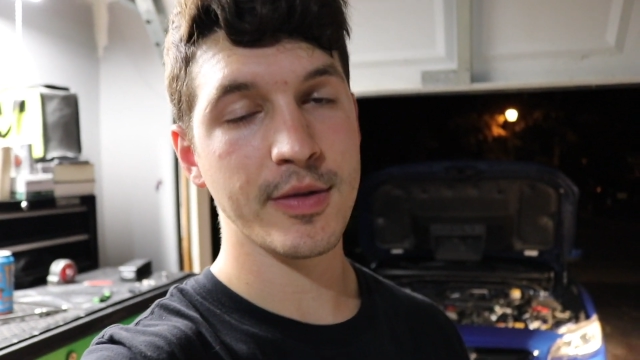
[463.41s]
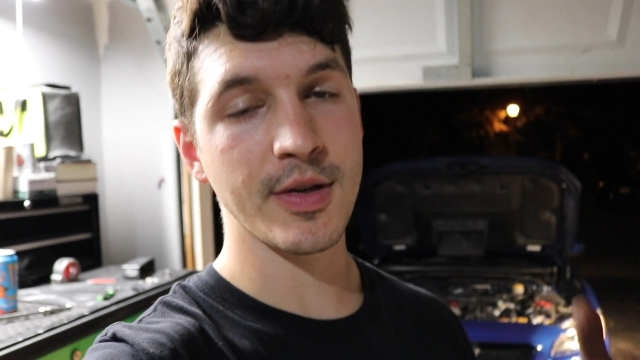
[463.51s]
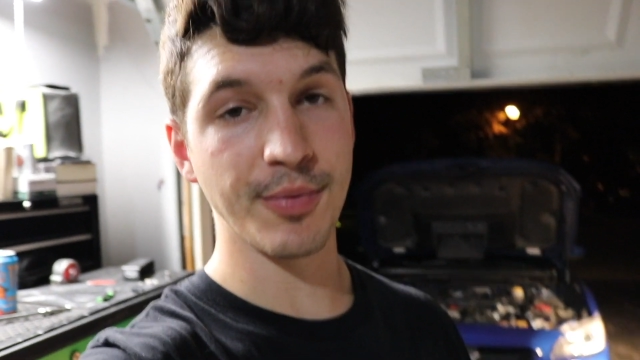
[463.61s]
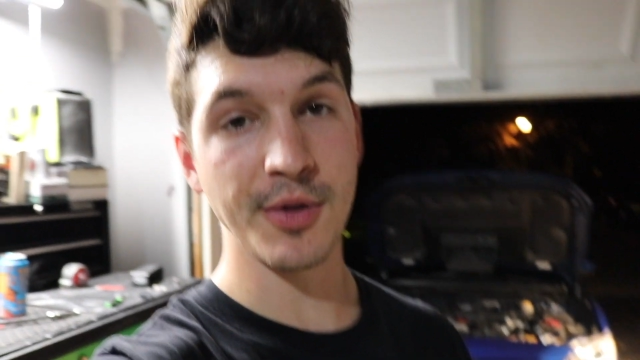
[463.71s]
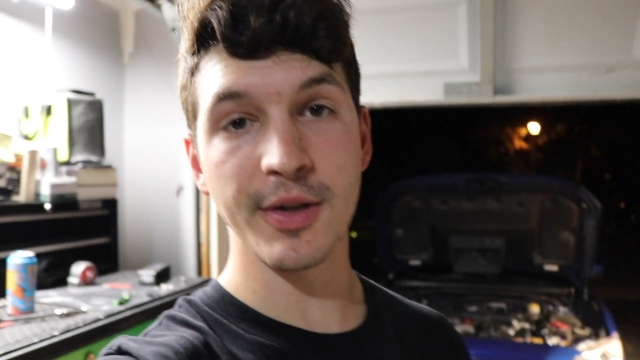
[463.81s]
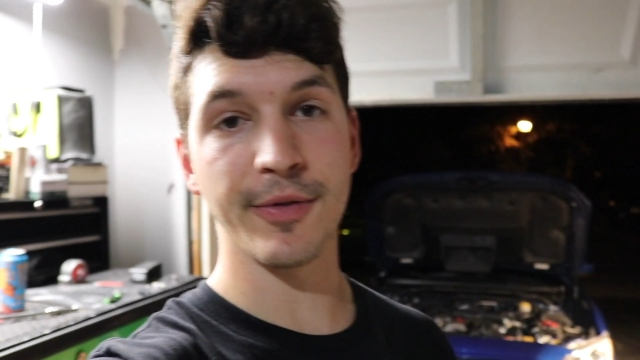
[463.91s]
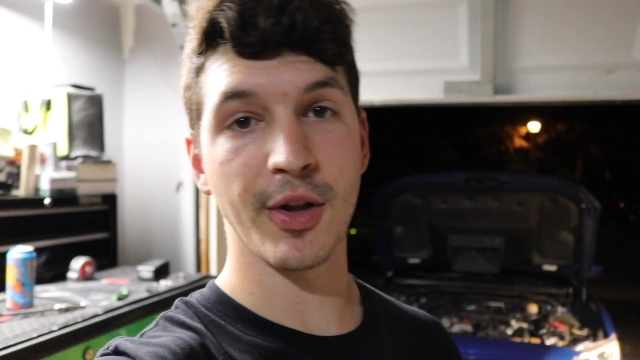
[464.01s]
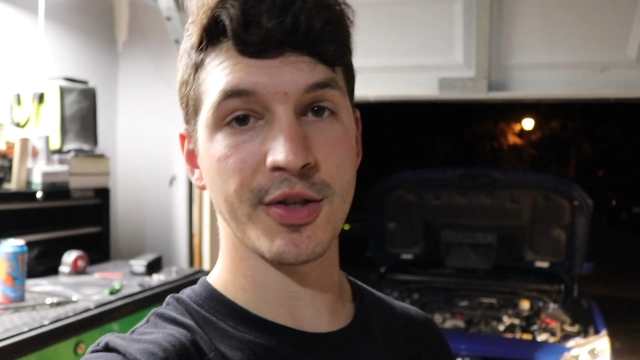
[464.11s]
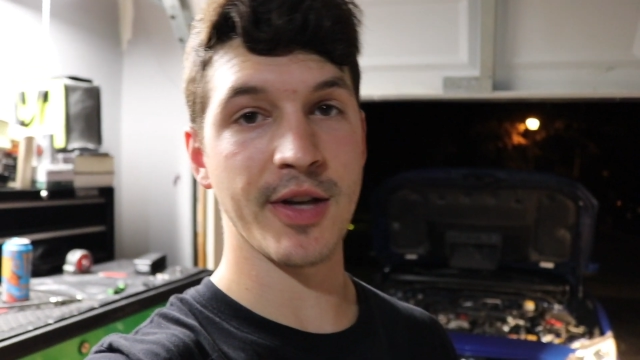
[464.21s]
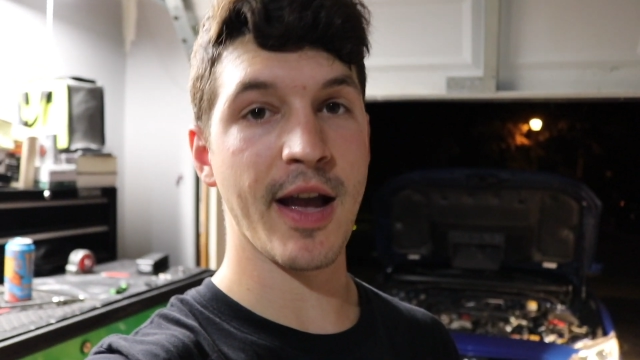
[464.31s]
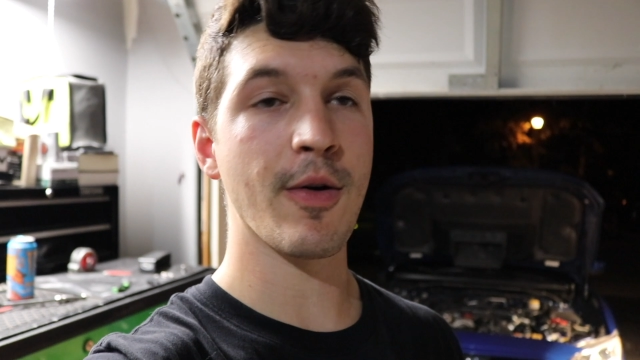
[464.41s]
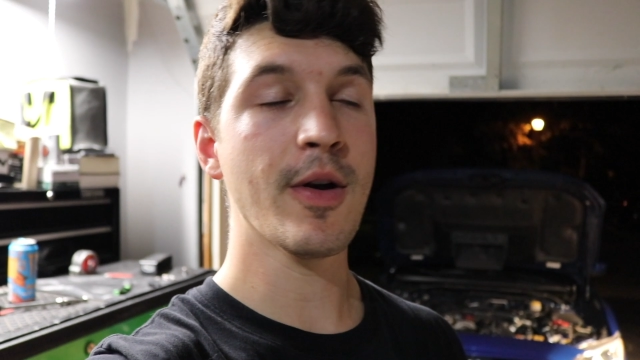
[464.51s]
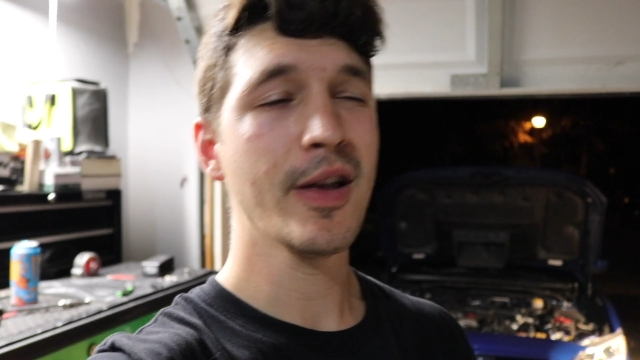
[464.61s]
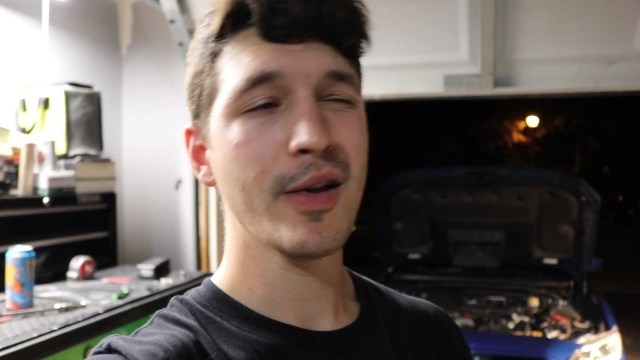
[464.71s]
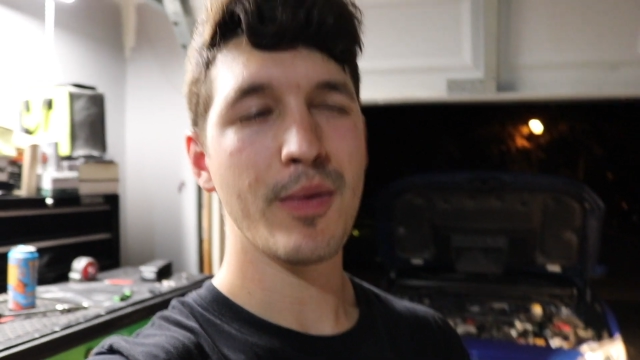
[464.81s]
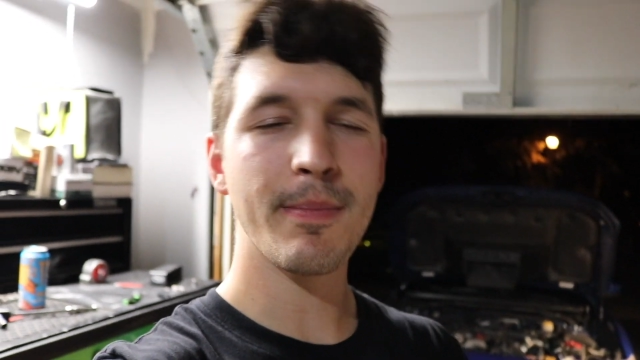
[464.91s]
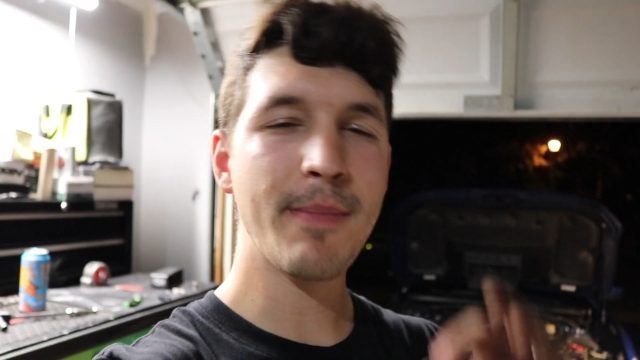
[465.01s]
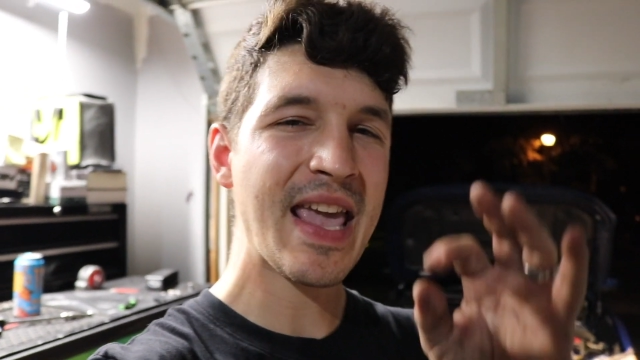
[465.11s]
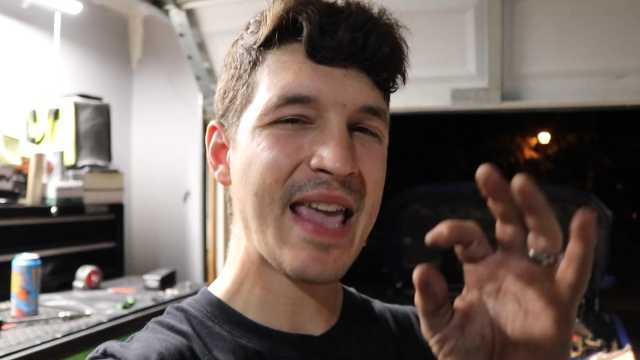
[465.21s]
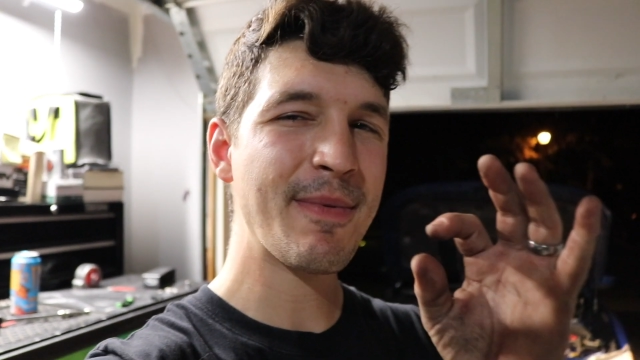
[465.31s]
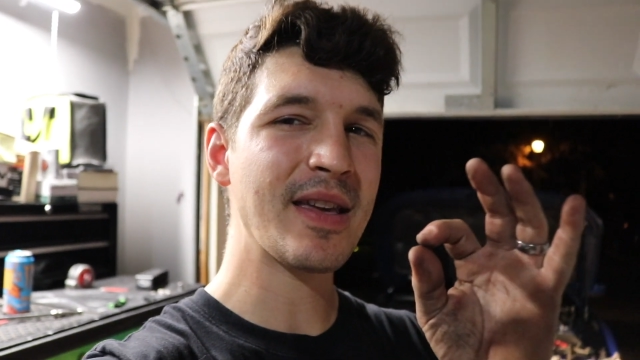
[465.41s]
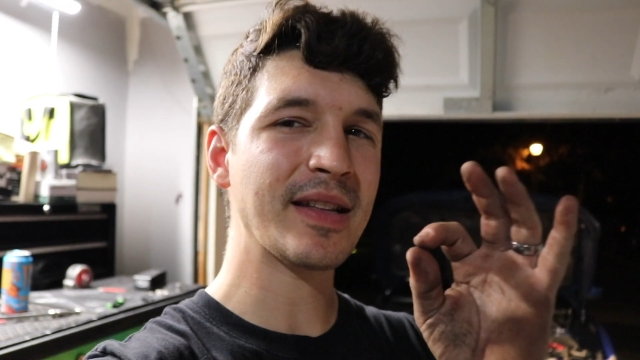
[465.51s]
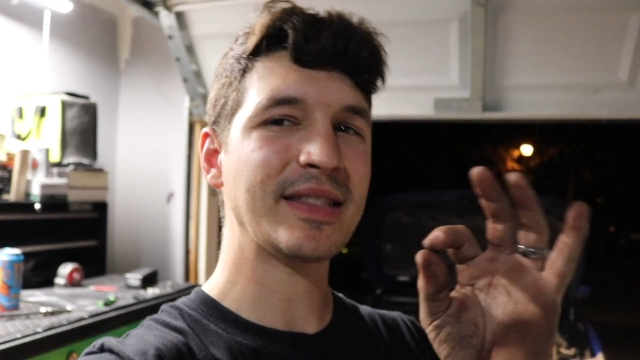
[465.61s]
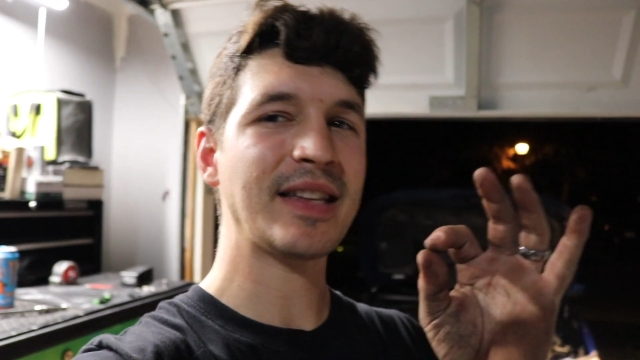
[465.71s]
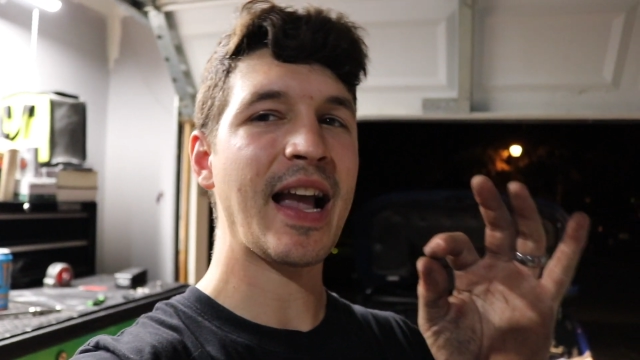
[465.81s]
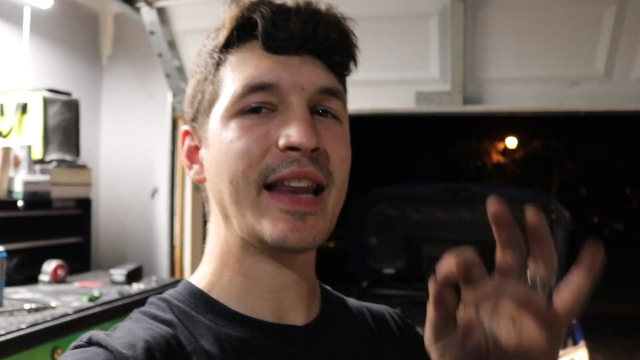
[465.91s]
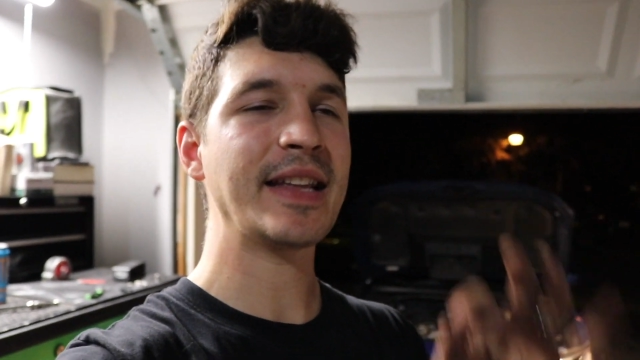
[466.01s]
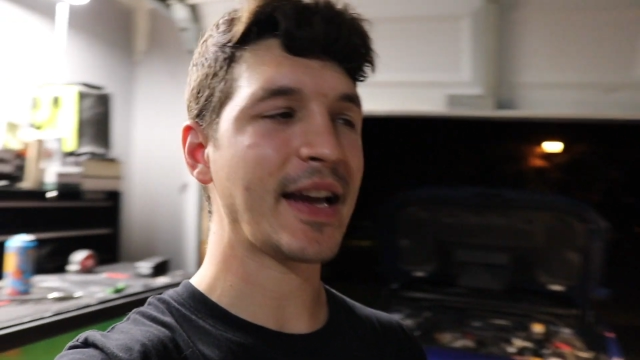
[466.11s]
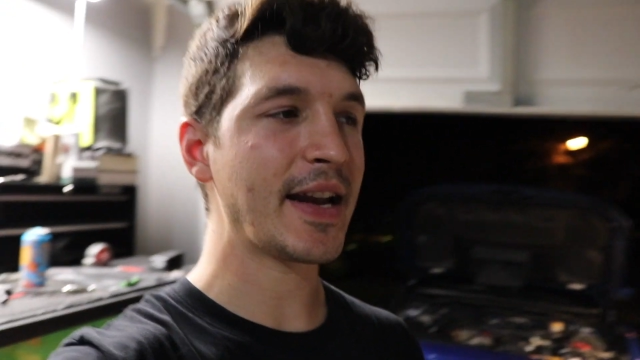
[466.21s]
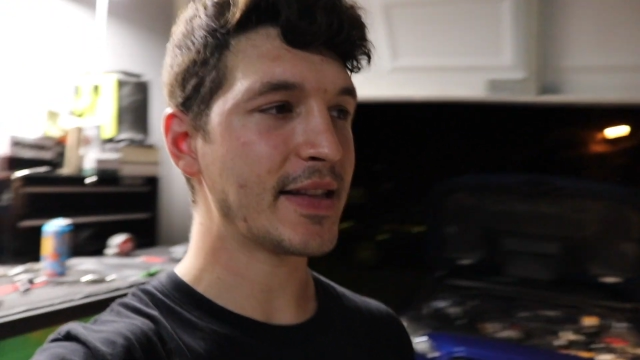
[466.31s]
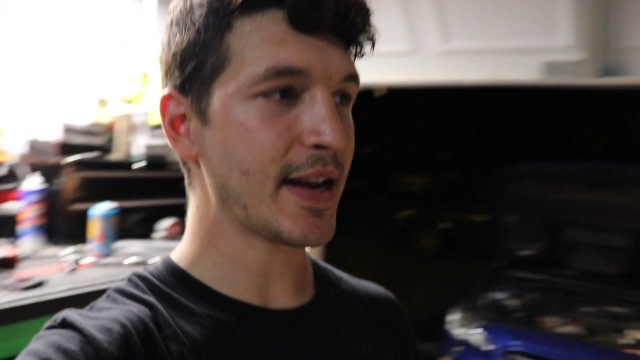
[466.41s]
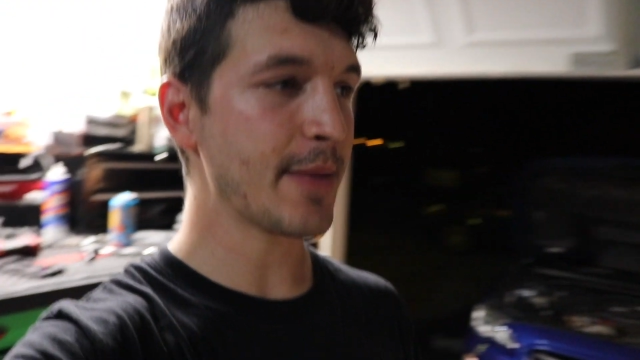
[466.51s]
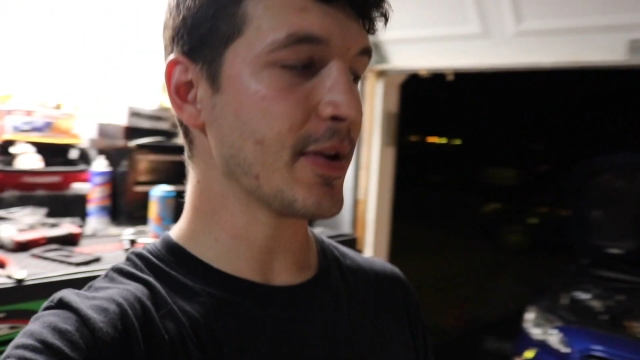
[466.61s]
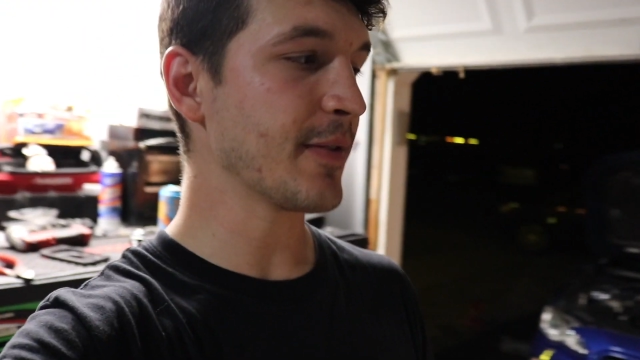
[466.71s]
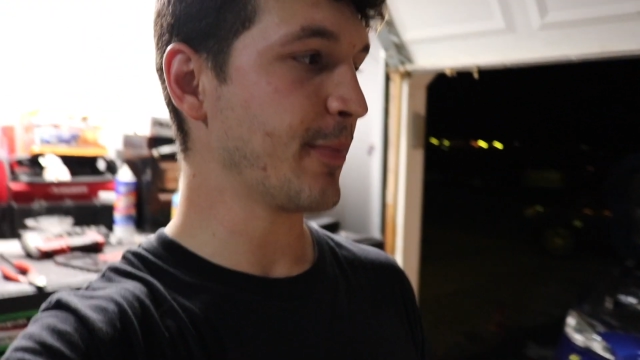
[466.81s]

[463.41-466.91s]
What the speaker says: It's completely flush now with maybe a tiny bit of